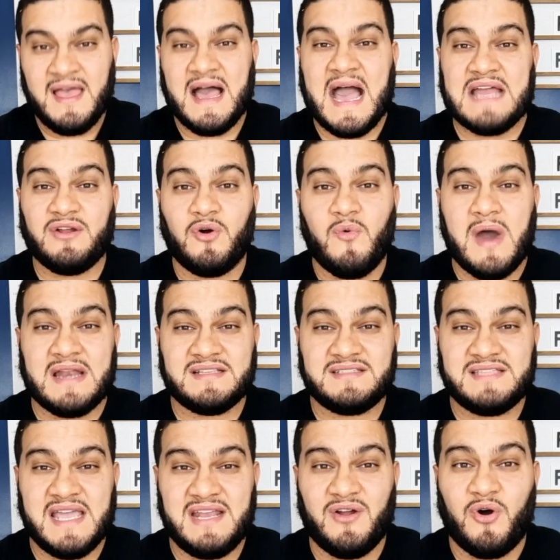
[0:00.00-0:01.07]
I don't want to
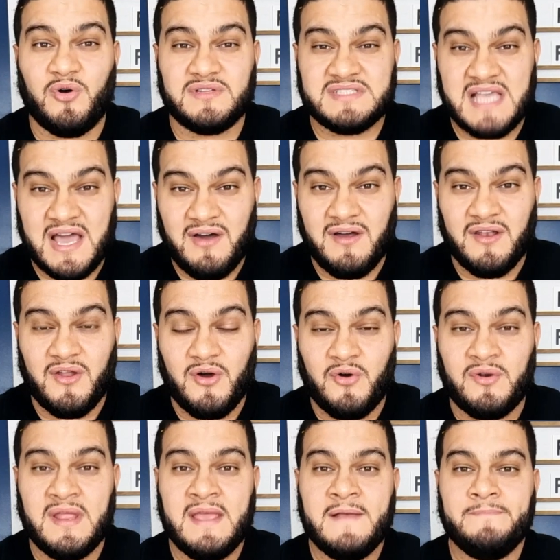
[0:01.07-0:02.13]
stay in a hotel alone,
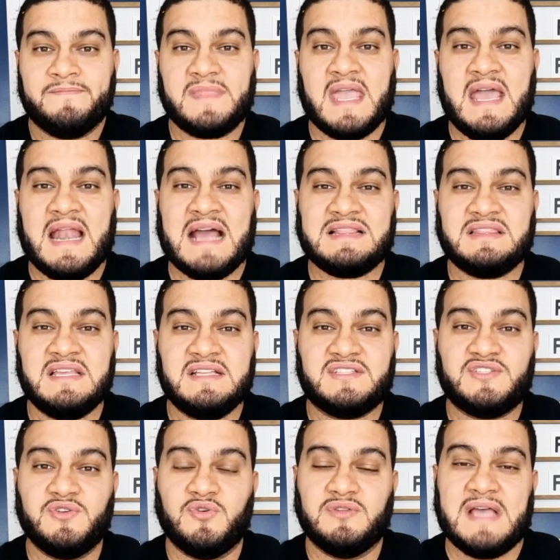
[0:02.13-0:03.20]
and I think
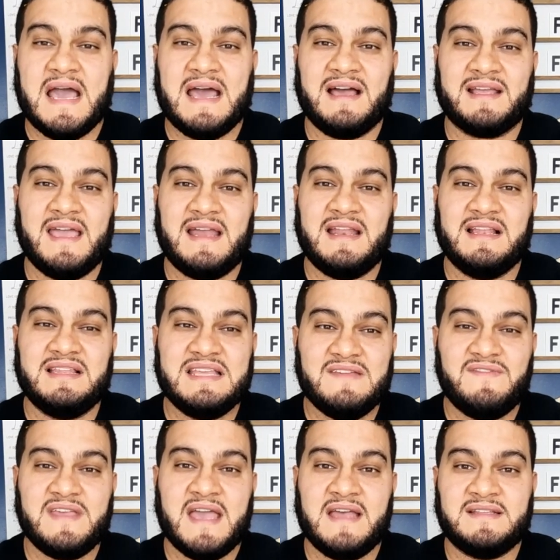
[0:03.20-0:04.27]
too that again
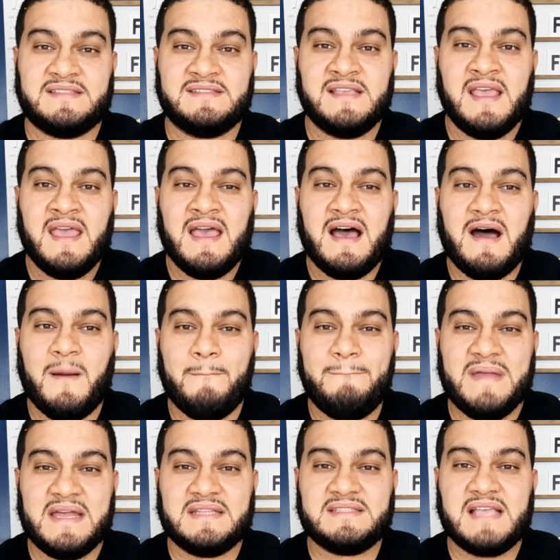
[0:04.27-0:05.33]
alleviates a uh,
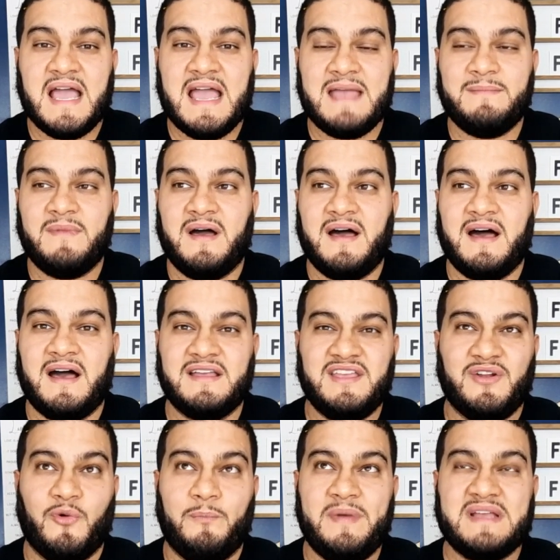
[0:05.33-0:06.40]
big time, uh, you
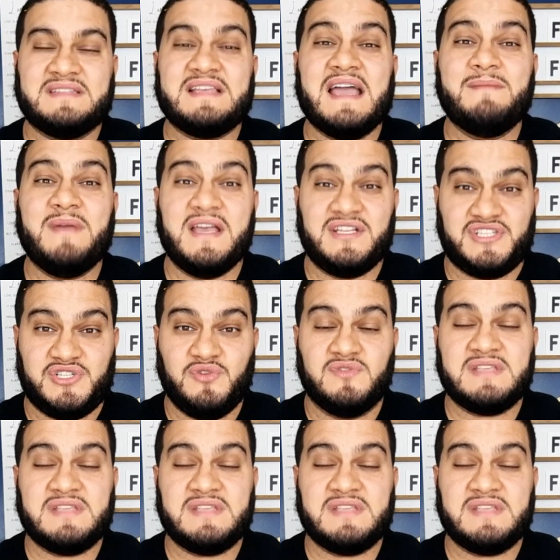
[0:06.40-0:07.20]
know, big time issues.